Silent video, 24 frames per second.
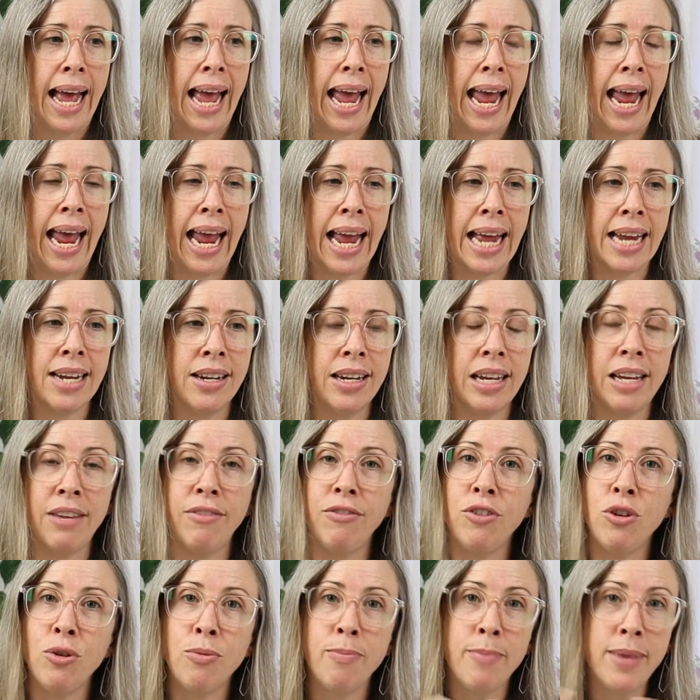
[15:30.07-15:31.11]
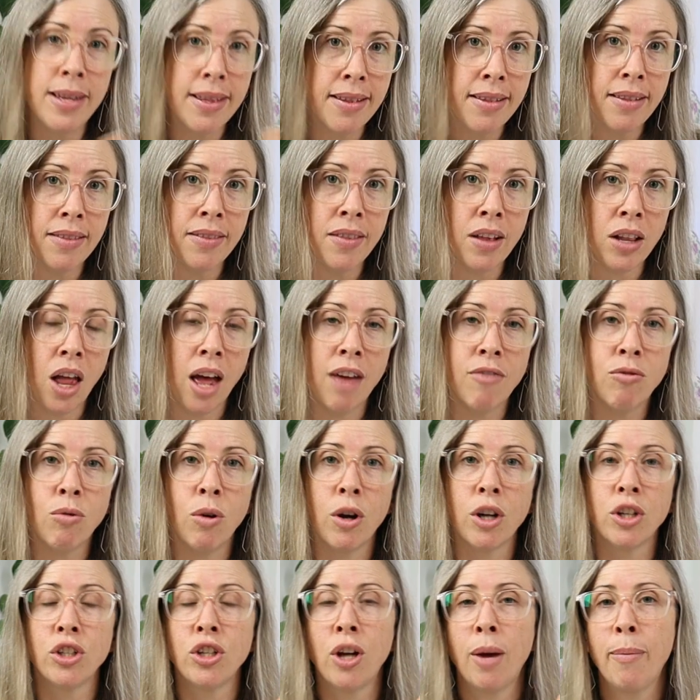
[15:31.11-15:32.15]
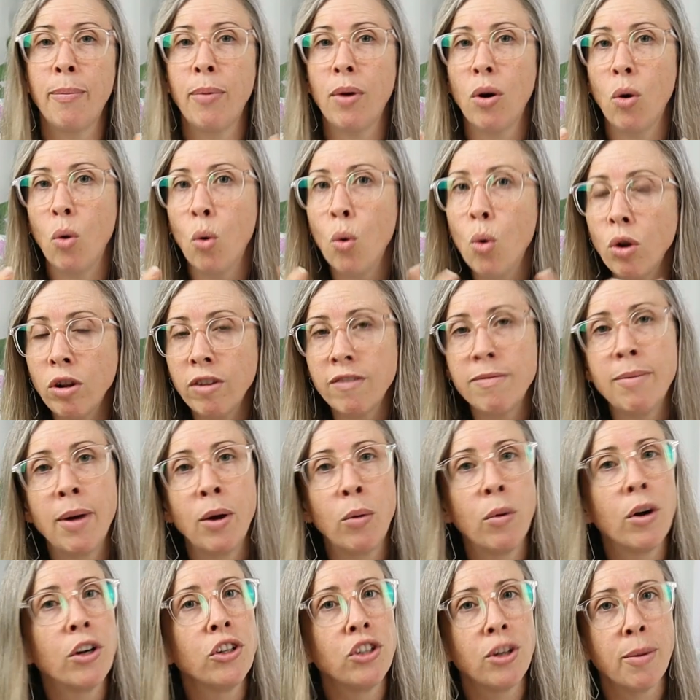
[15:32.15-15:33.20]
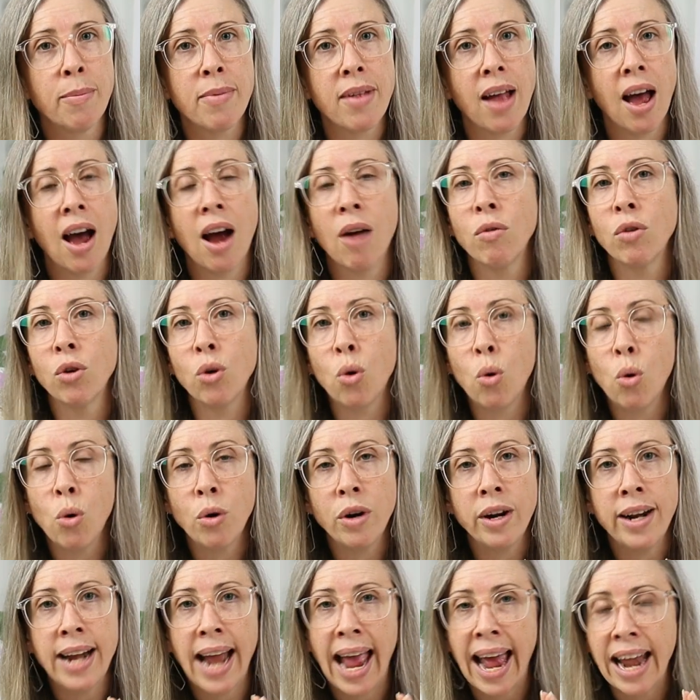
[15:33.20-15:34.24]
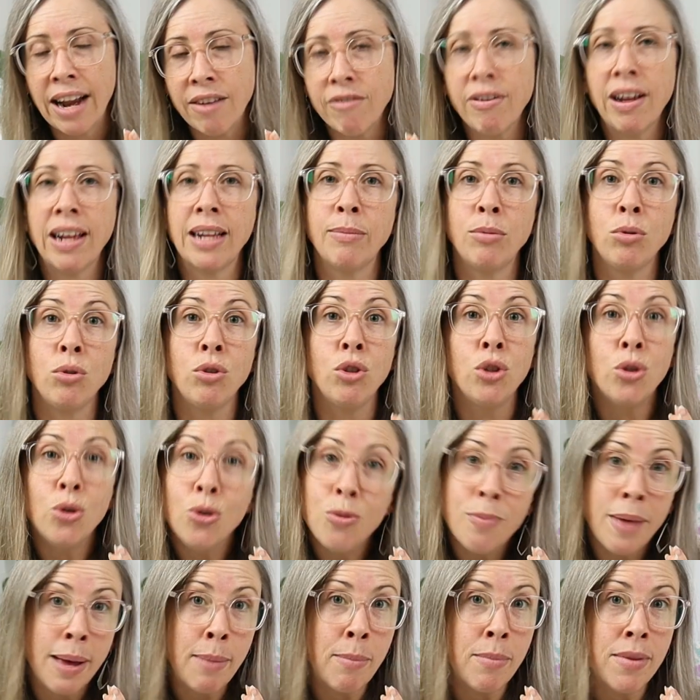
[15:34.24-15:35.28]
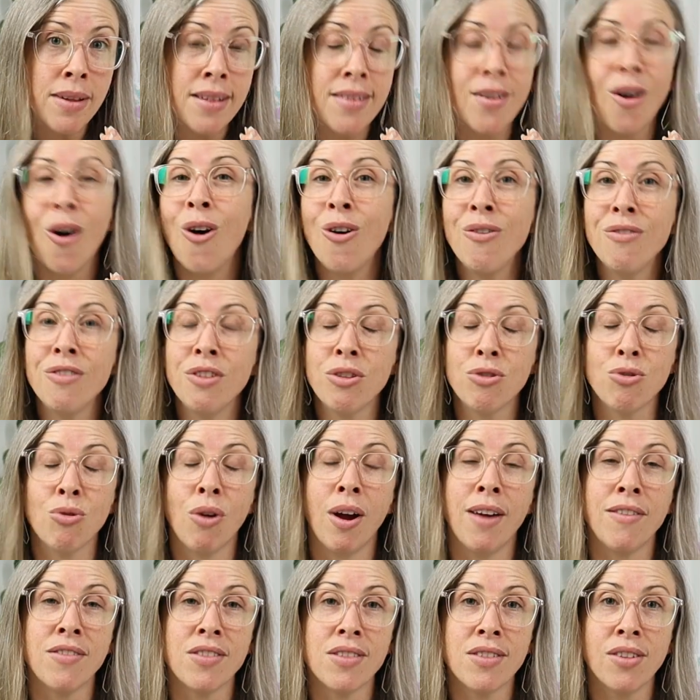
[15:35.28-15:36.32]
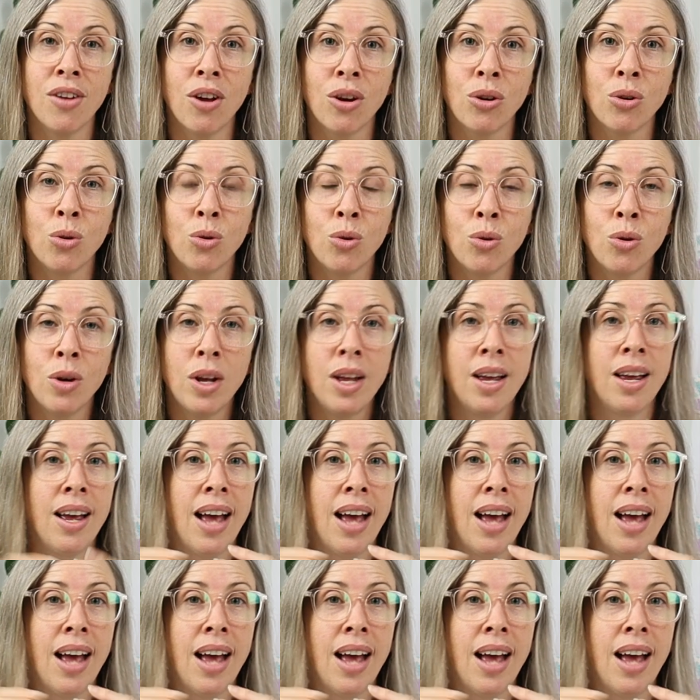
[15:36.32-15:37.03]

And if you miss the live workshop, all of my workshops are recorded and available to members of the Thriver Circle.